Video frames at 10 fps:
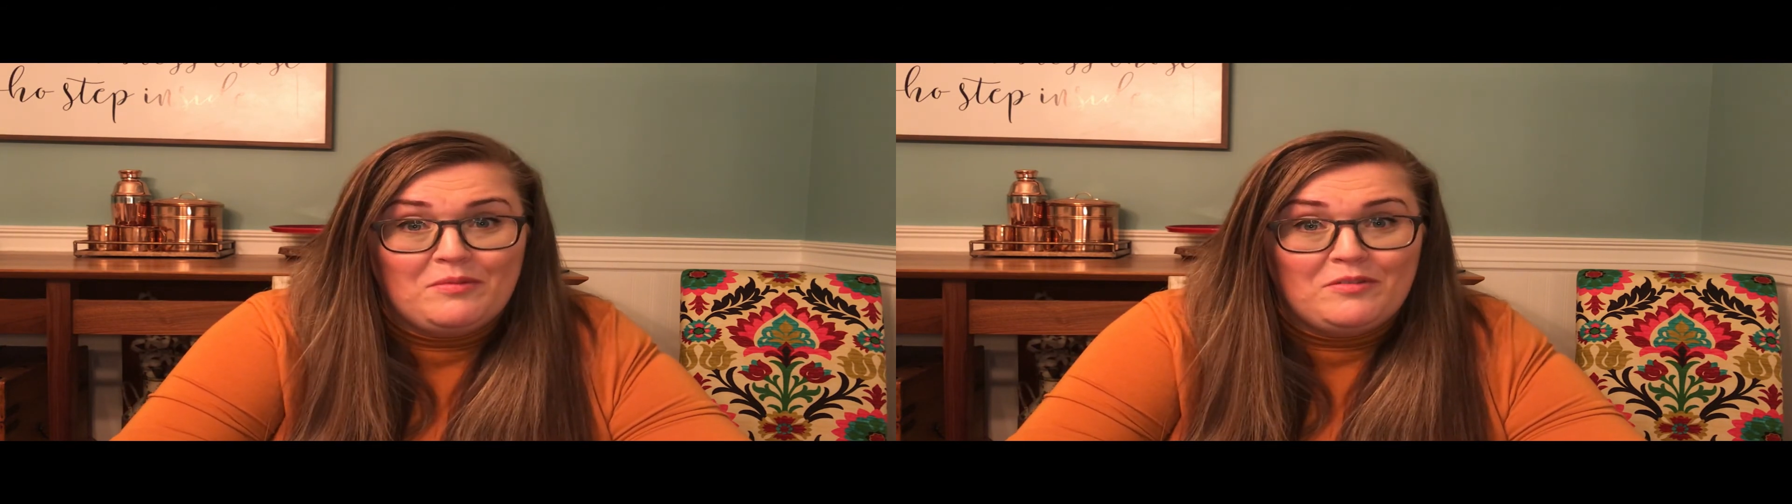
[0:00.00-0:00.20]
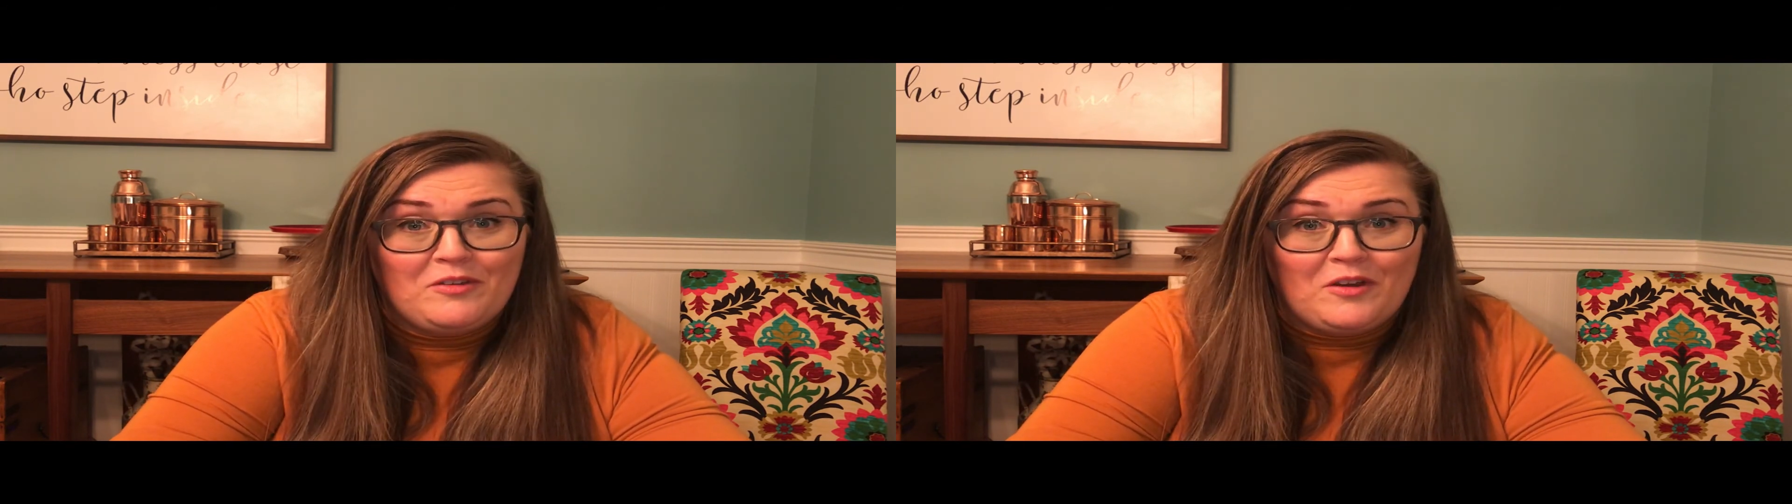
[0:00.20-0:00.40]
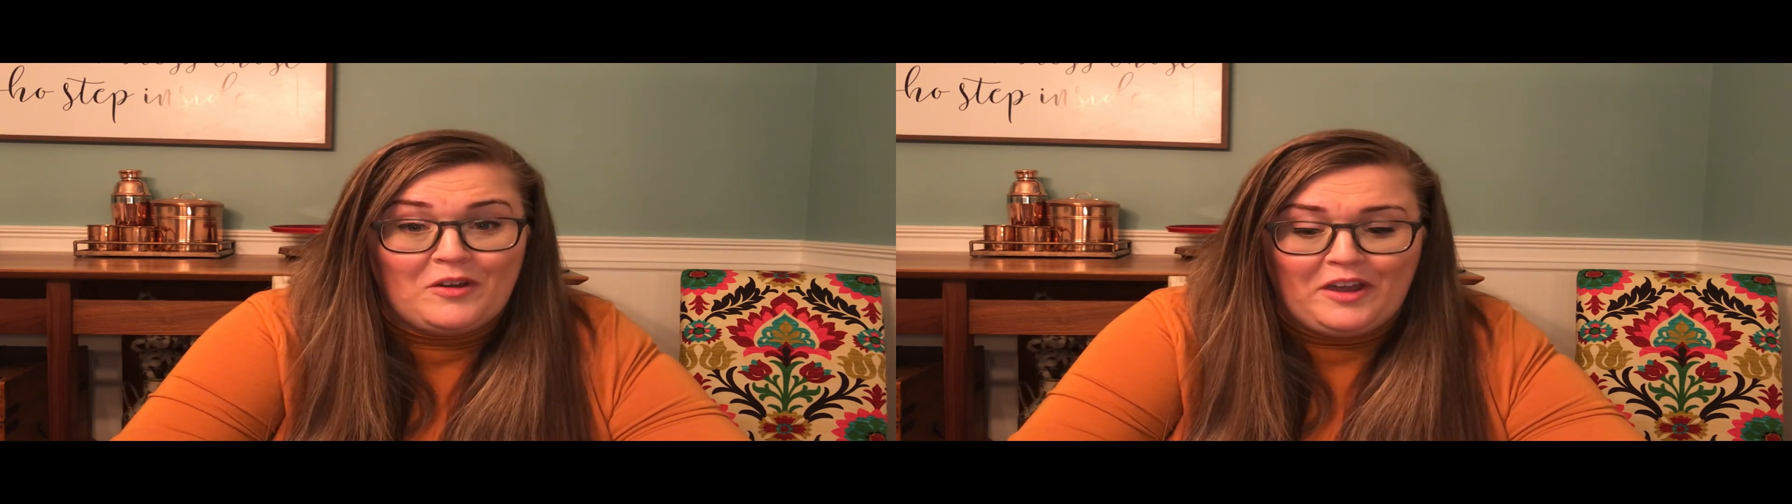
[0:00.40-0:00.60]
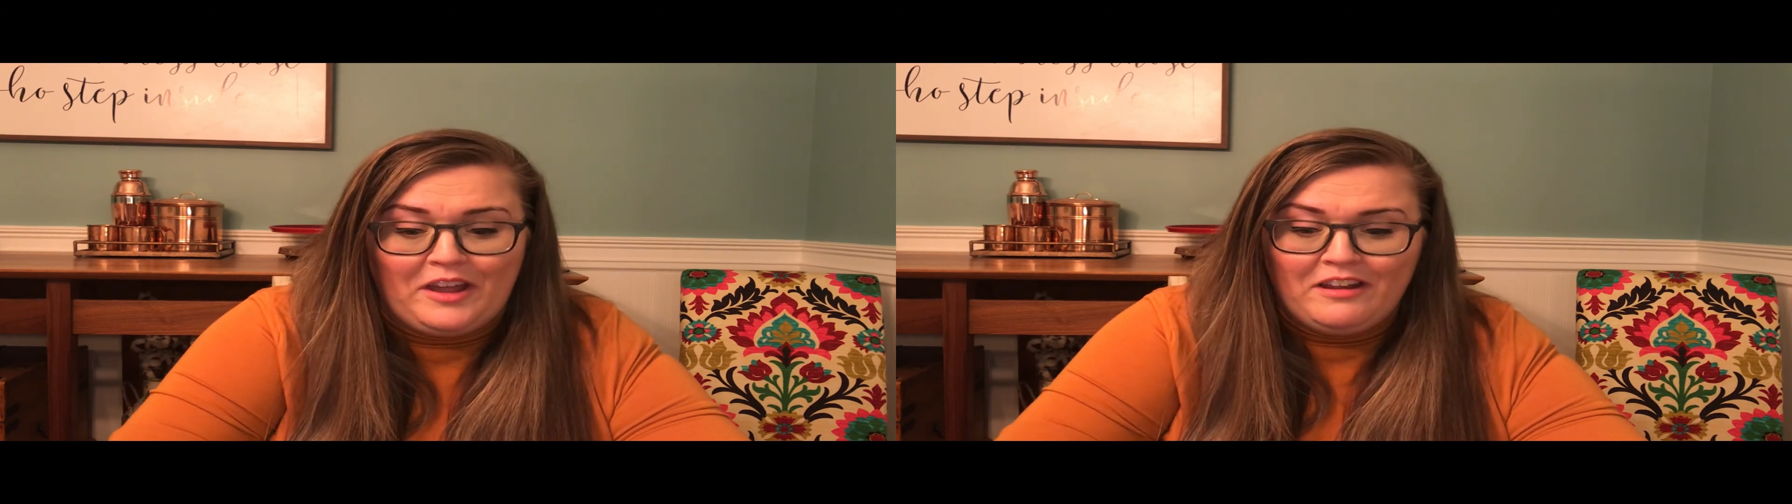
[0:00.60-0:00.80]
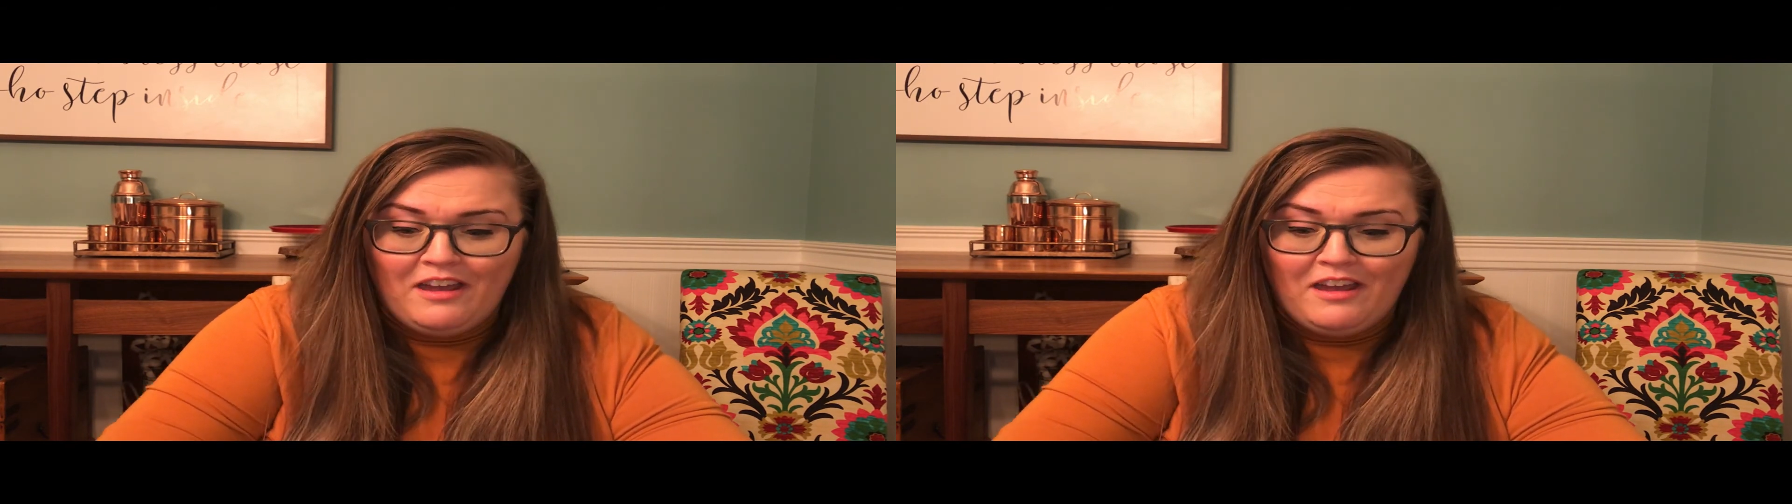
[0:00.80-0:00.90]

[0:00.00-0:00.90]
it's all good.